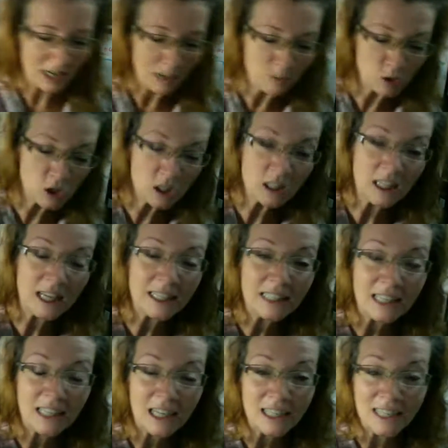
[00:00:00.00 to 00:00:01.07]
I'm just glad that
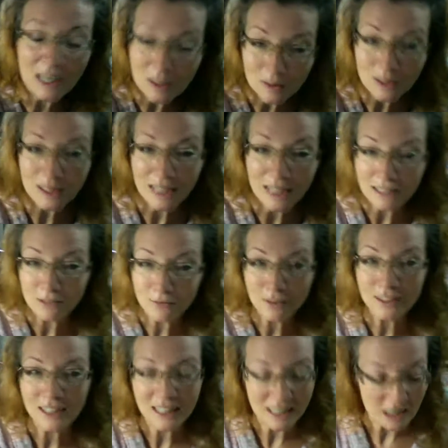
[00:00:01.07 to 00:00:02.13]
I got out and had the
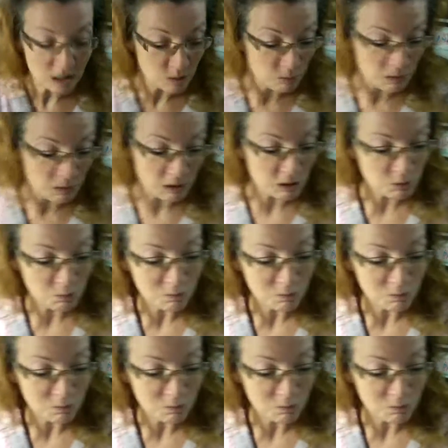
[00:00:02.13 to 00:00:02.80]
fun that I did, because